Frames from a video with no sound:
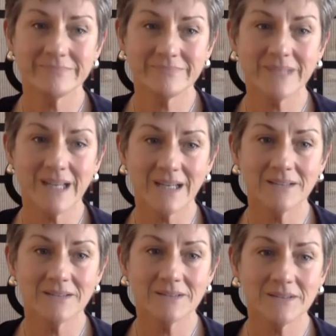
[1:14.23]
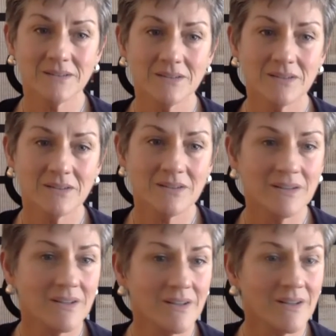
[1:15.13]

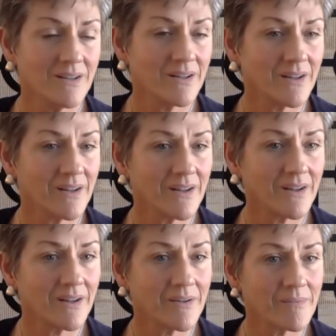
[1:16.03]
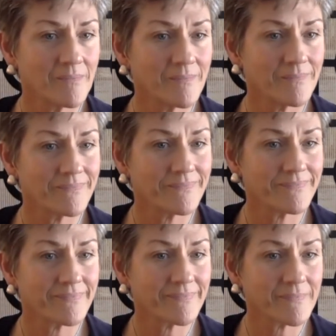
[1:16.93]

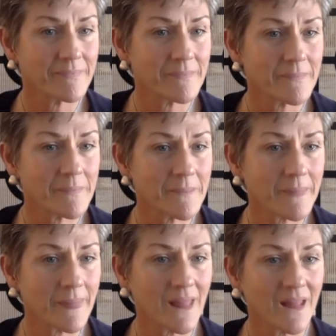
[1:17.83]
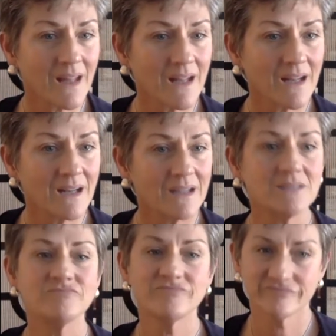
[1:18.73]

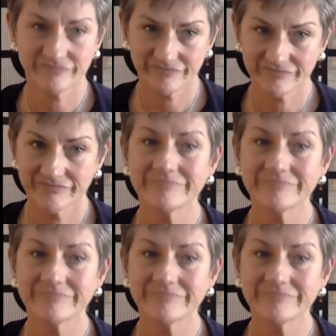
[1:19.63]
(not speaking)